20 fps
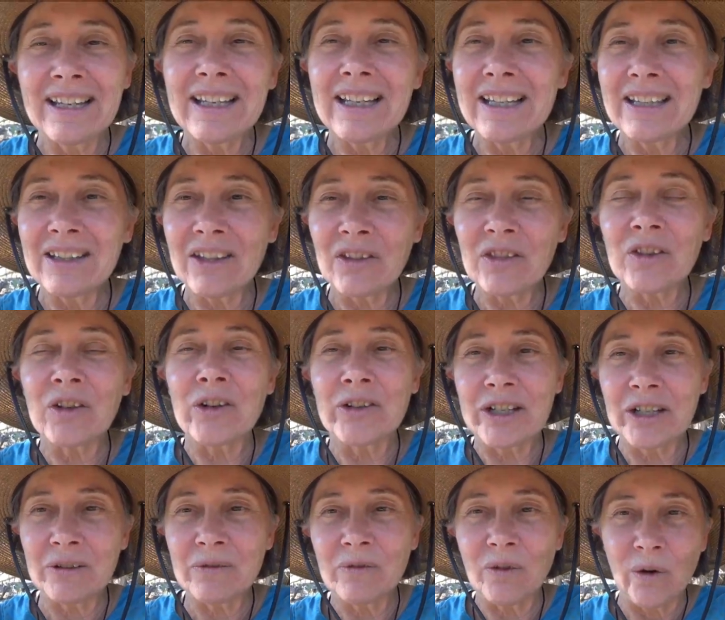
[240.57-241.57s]
in the
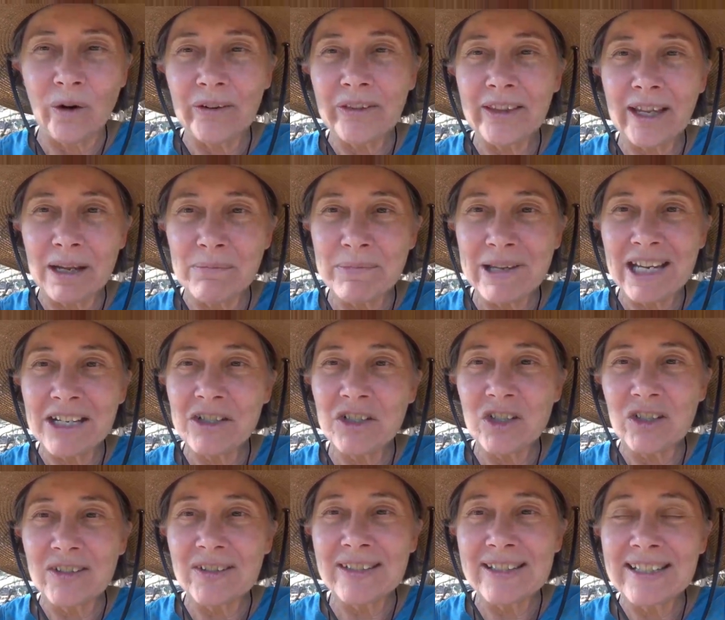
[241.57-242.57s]
third and fourth
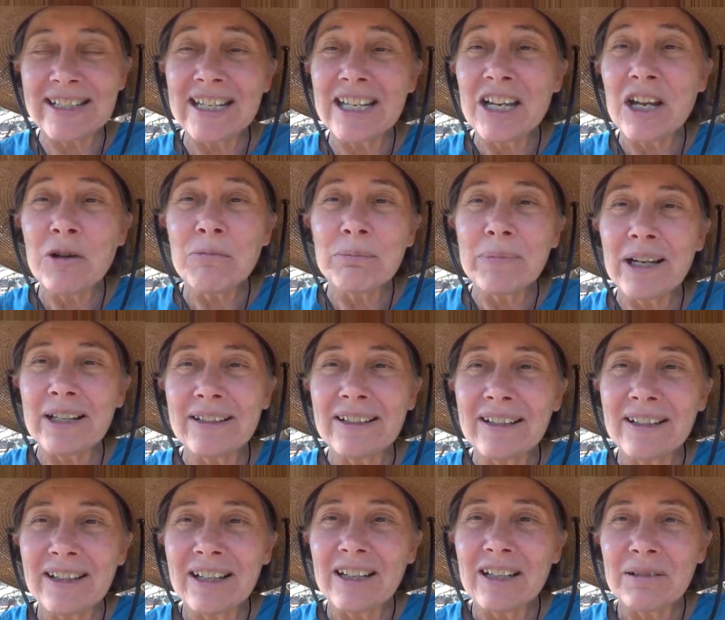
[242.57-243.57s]
dimensions. But
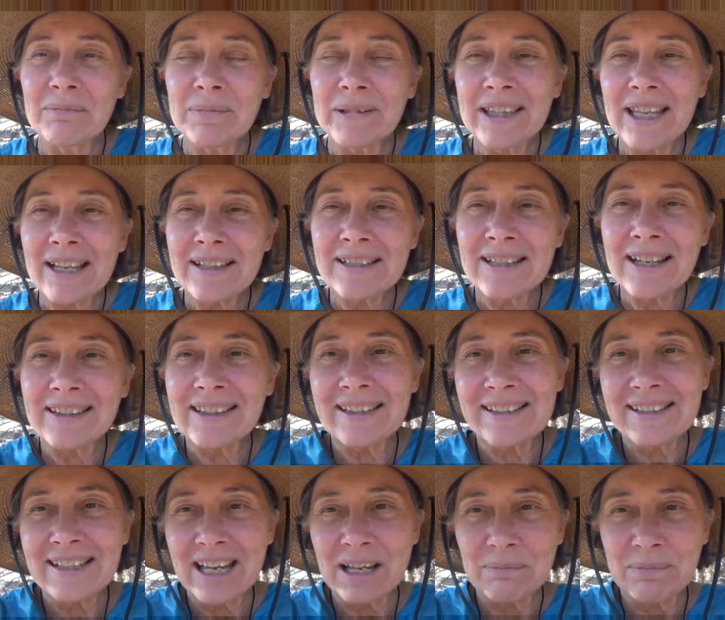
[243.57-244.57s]
but that's not the
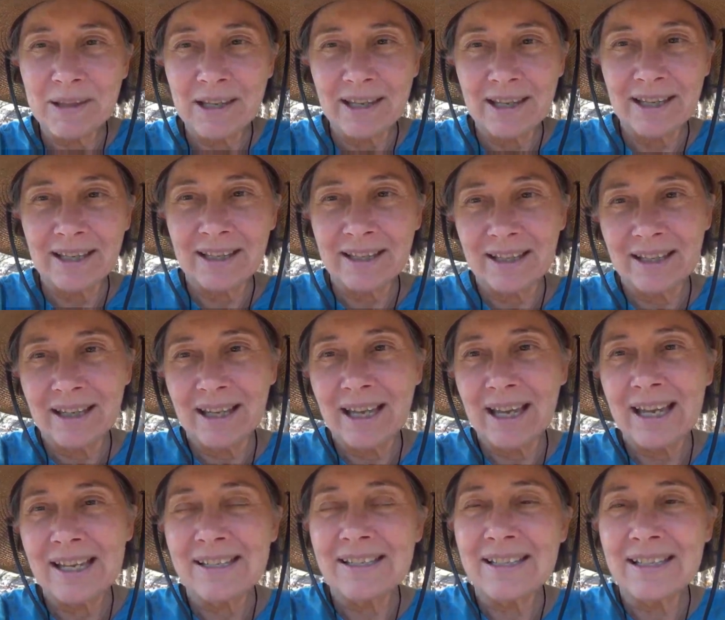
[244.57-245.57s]
same thing
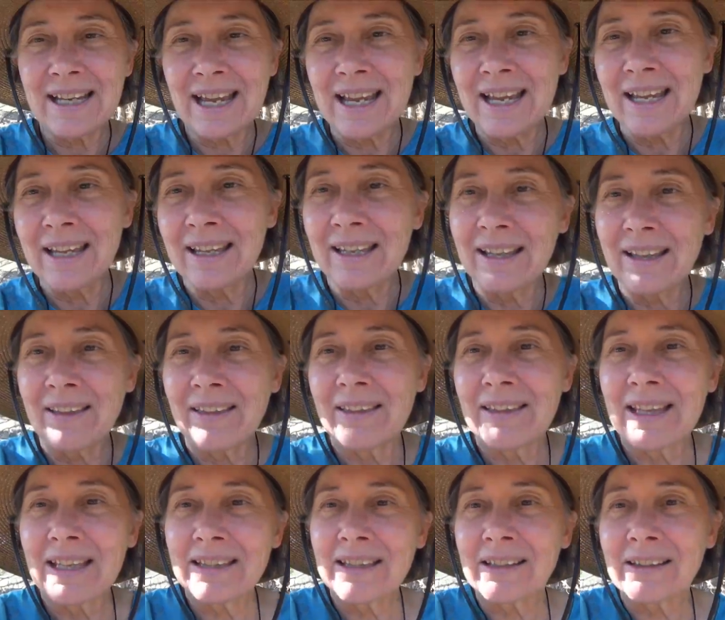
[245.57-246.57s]
as saying
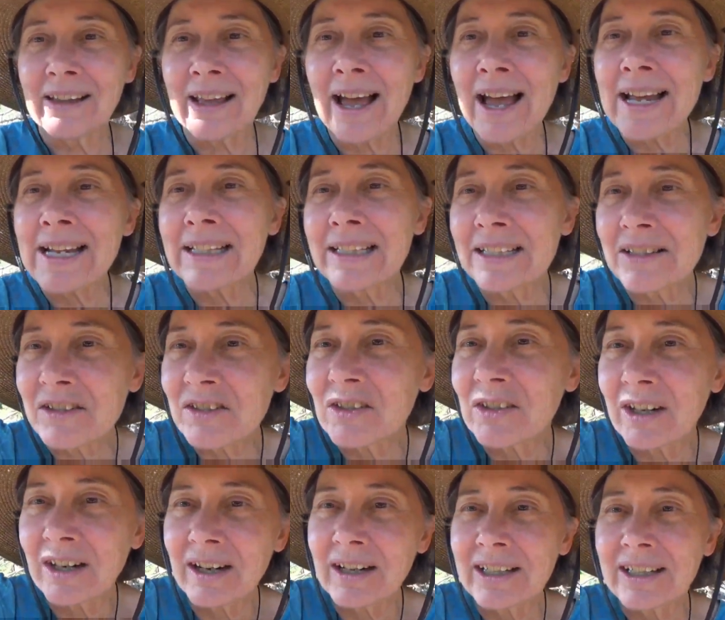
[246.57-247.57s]
that the light is
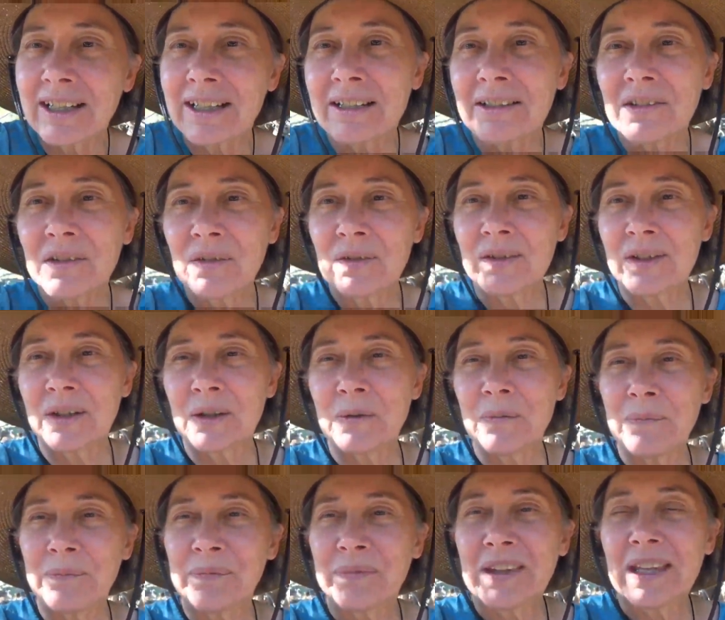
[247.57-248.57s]
dark, you
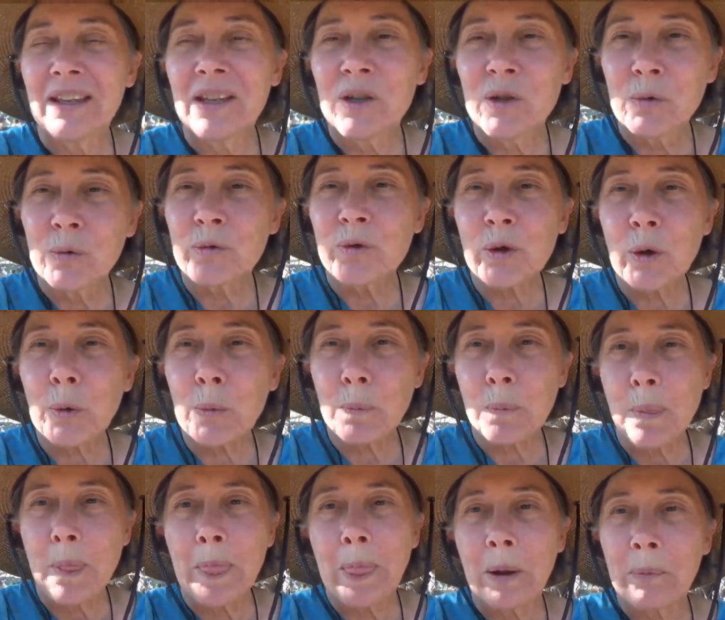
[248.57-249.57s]
know? So
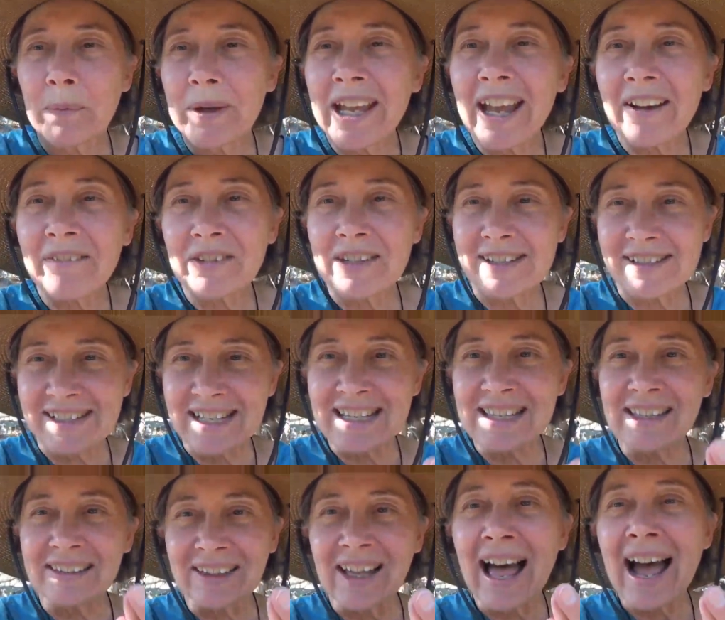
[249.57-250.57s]
we have to see
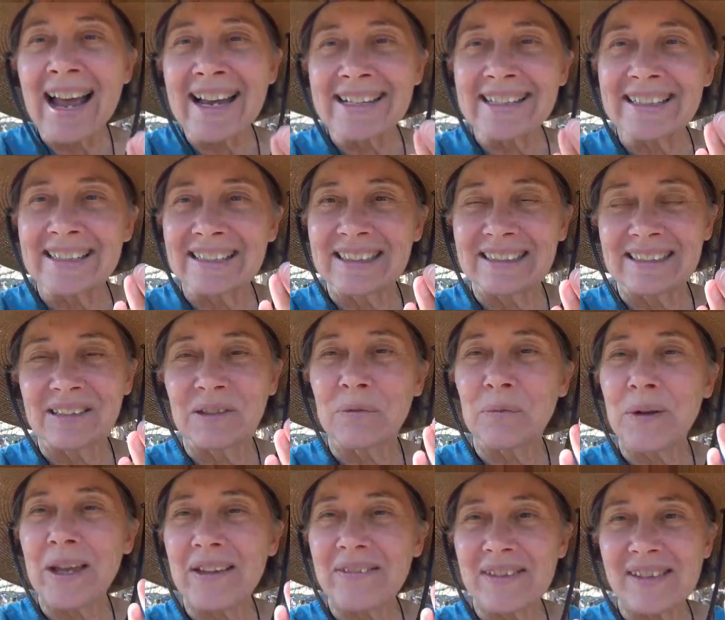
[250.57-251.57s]
the light.
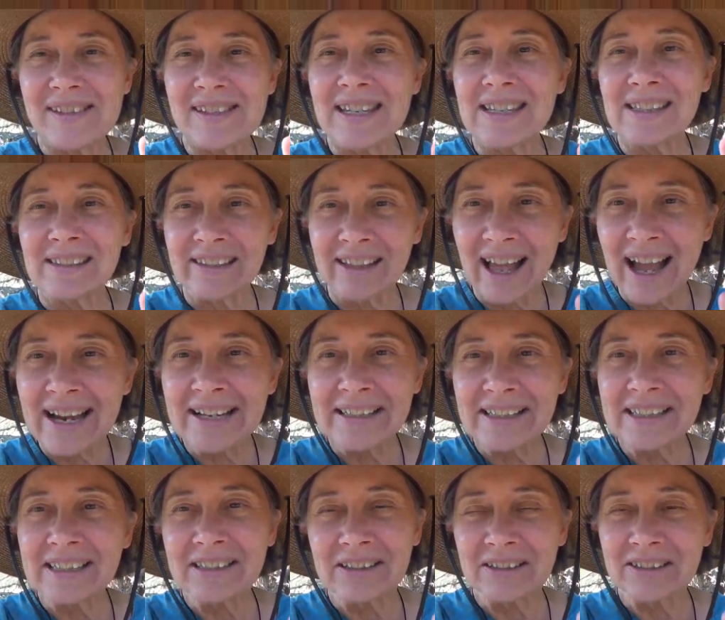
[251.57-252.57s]
We have to see the
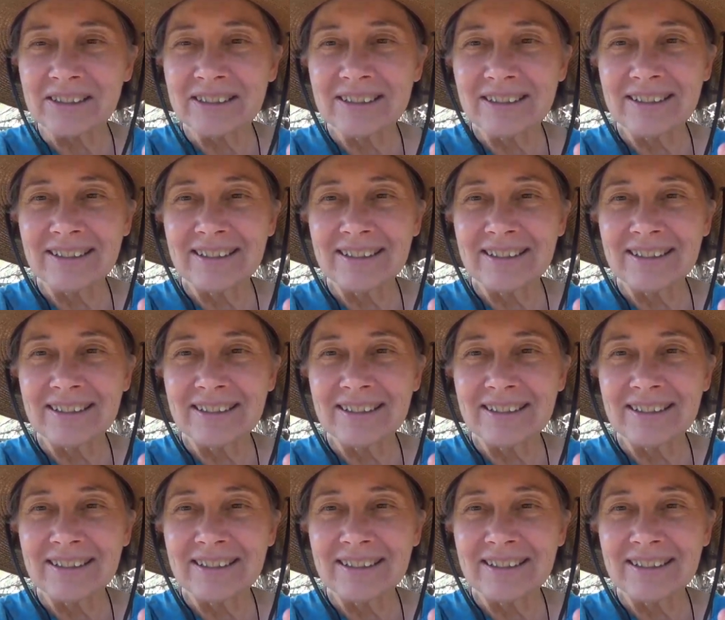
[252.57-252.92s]
light here,